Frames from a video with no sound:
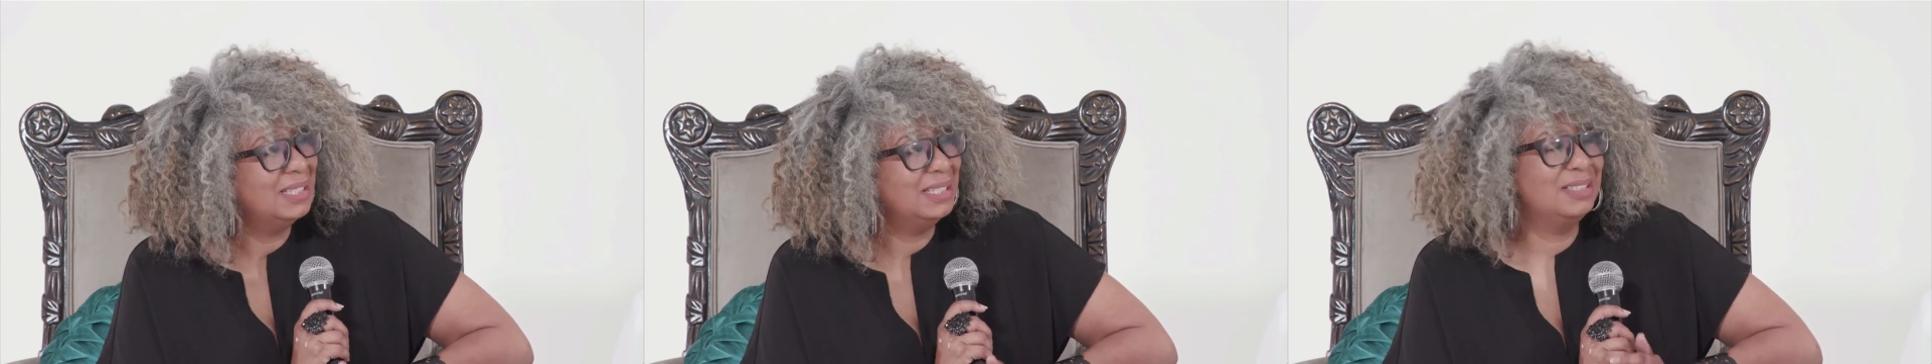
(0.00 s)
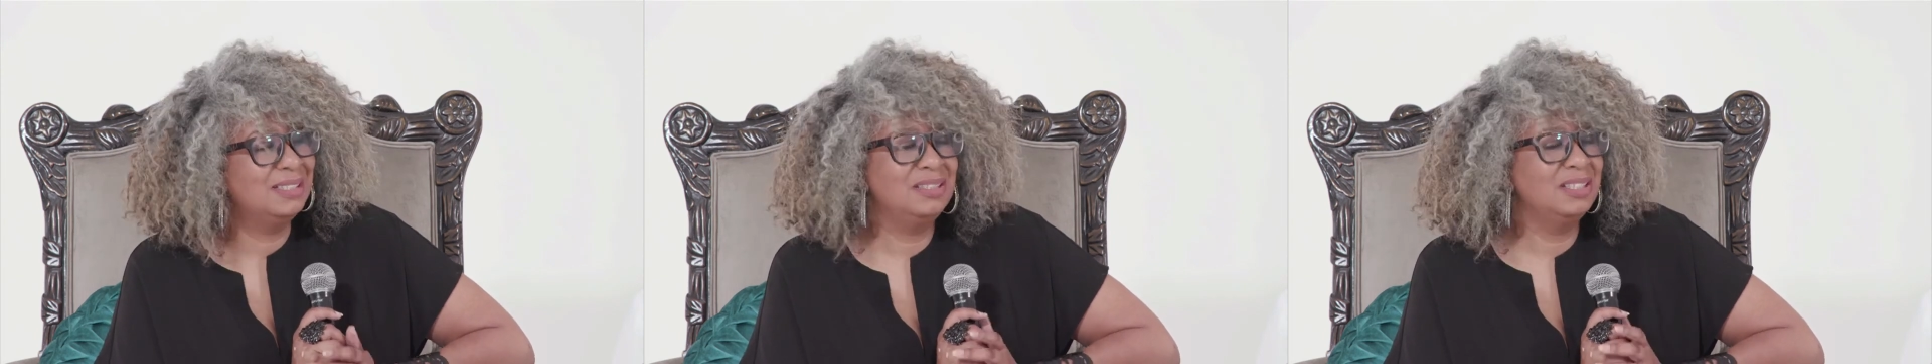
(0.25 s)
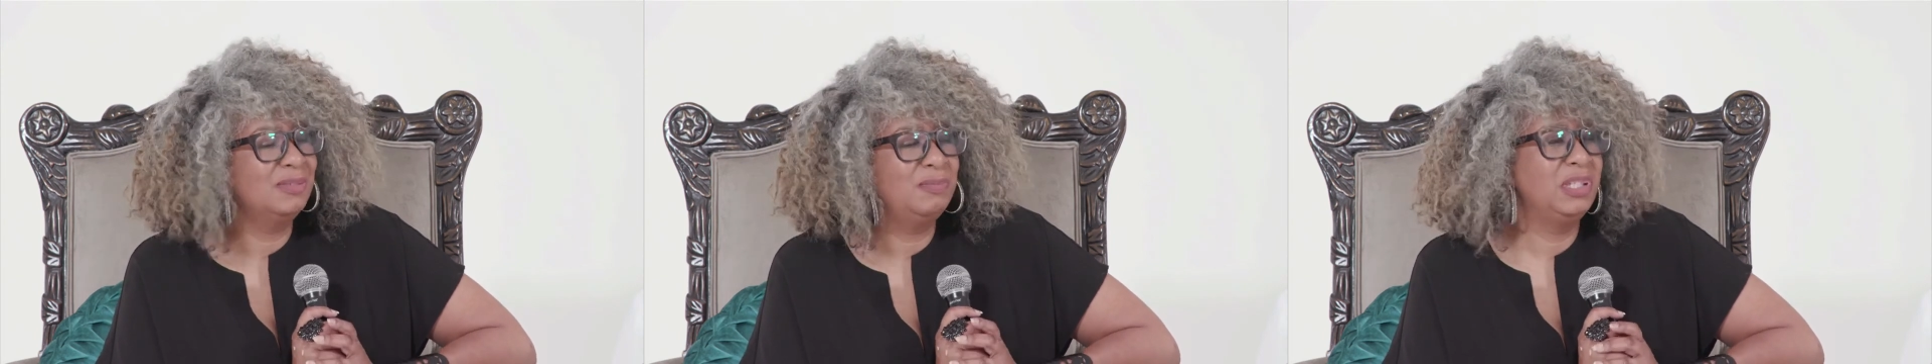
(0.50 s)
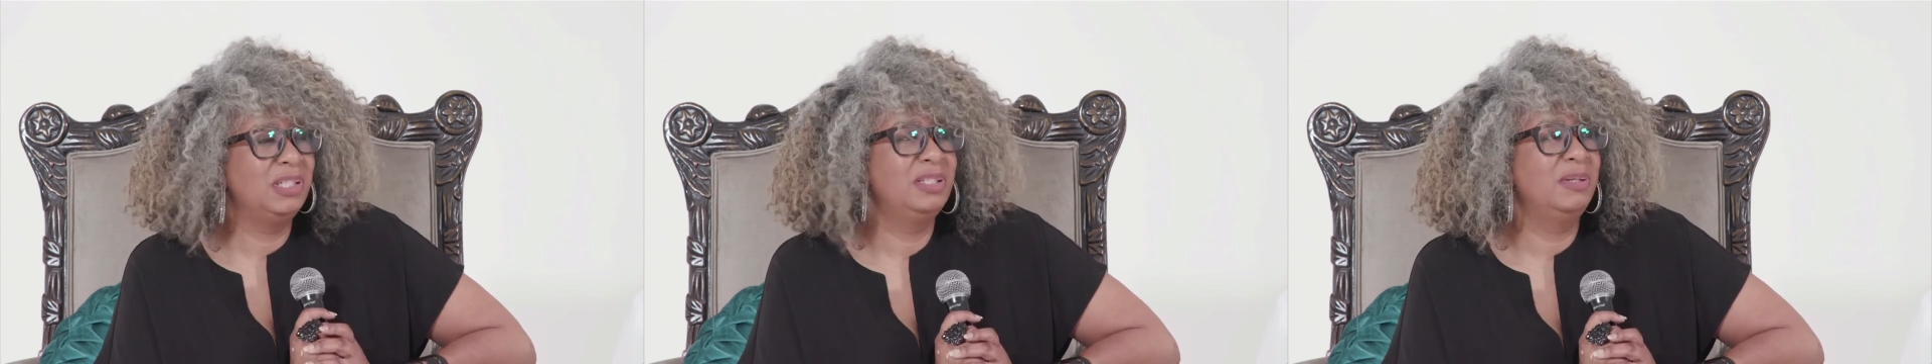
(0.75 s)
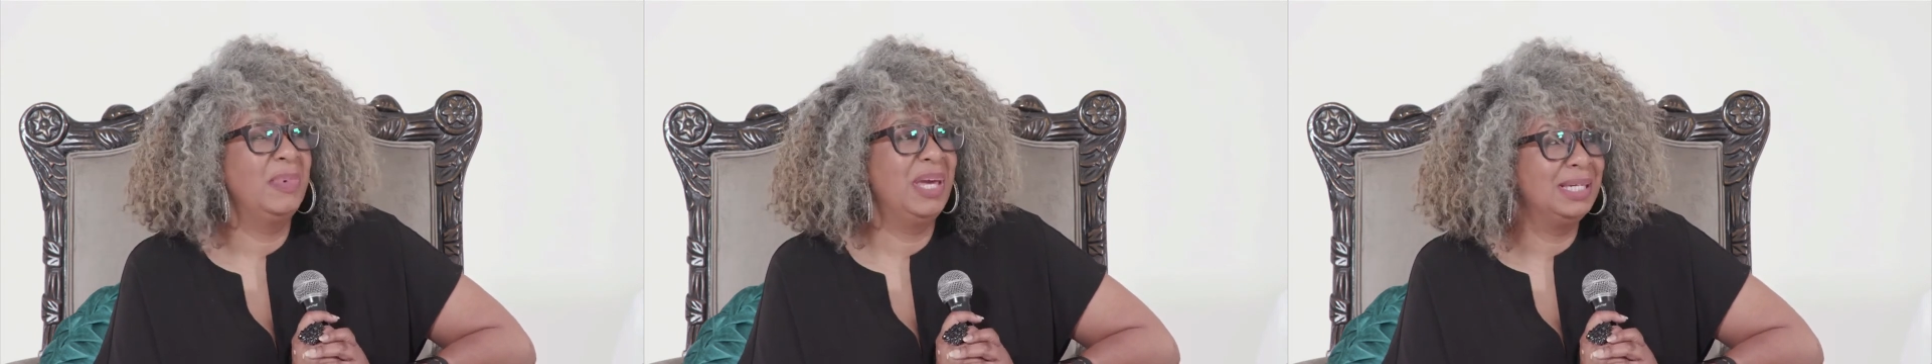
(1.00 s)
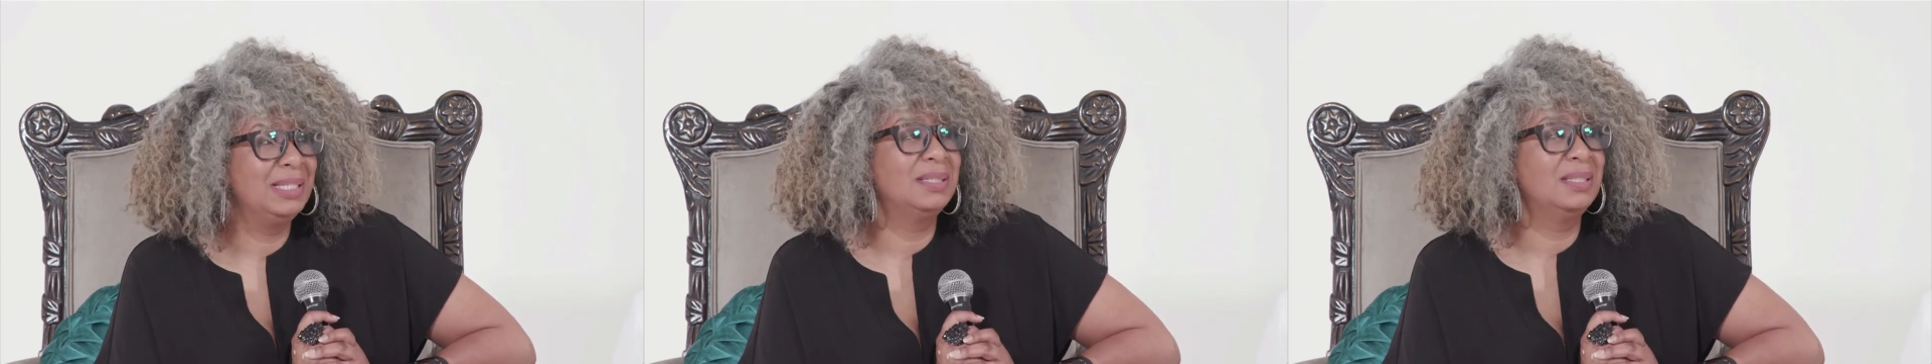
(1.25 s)
It's just been an
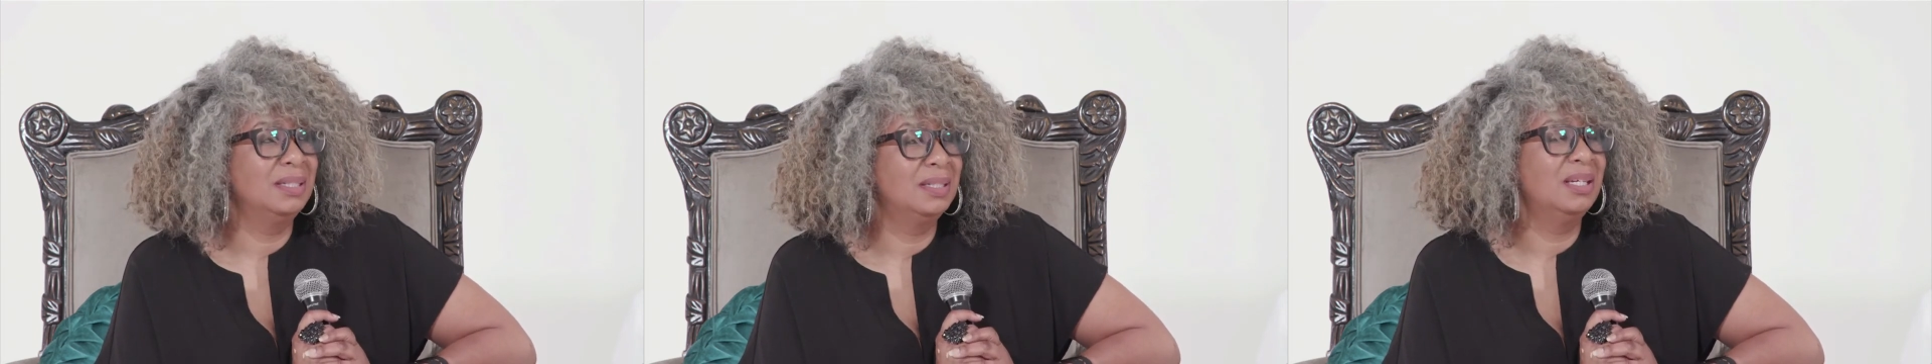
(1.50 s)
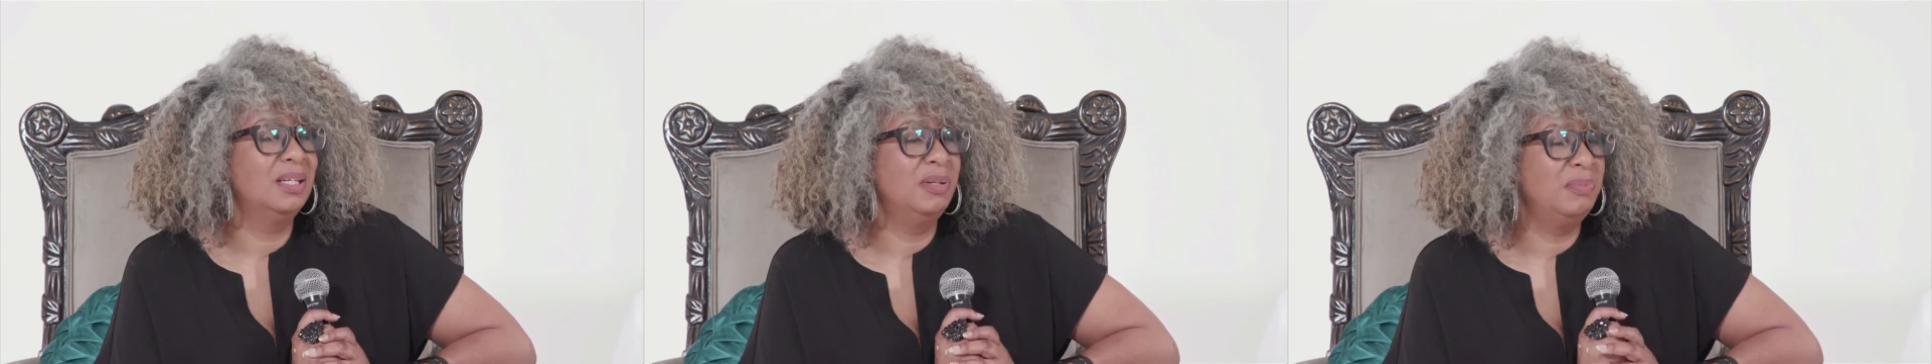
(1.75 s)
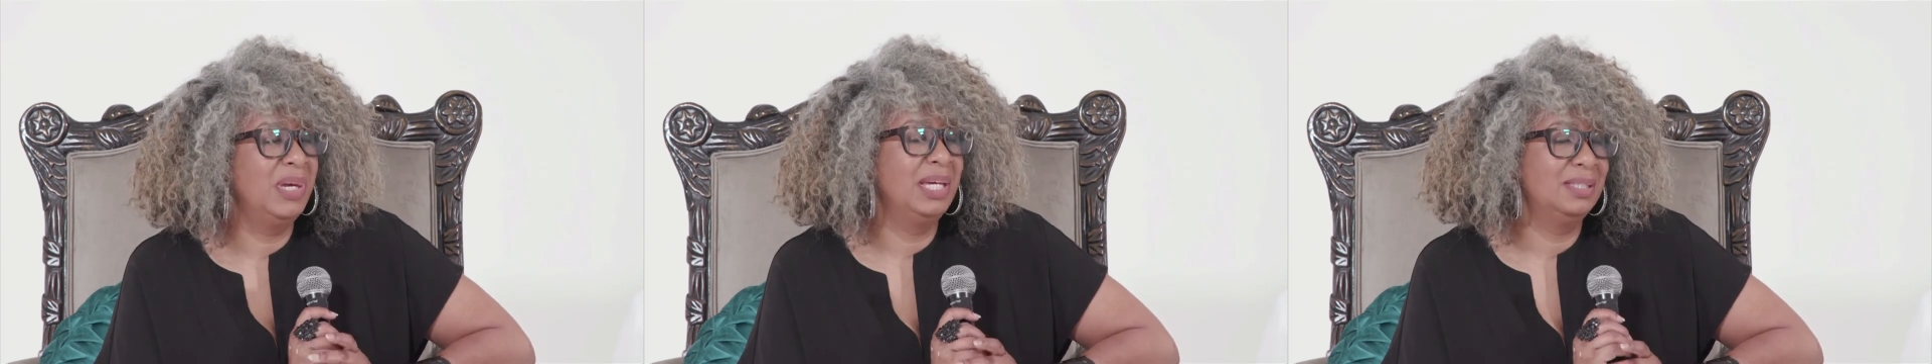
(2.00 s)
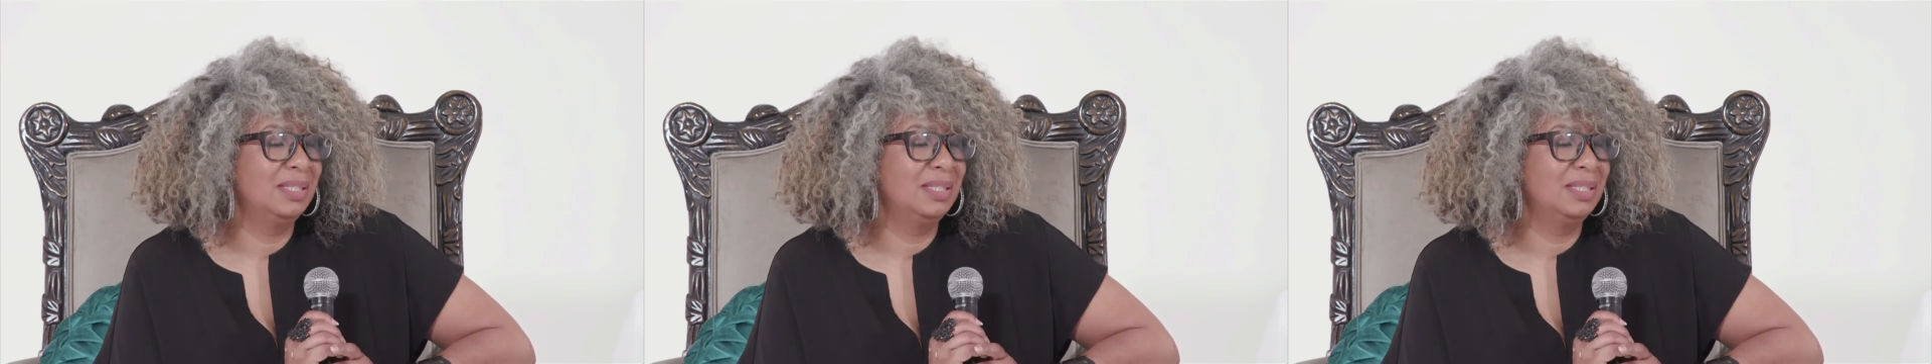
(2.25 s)
amazing, amazing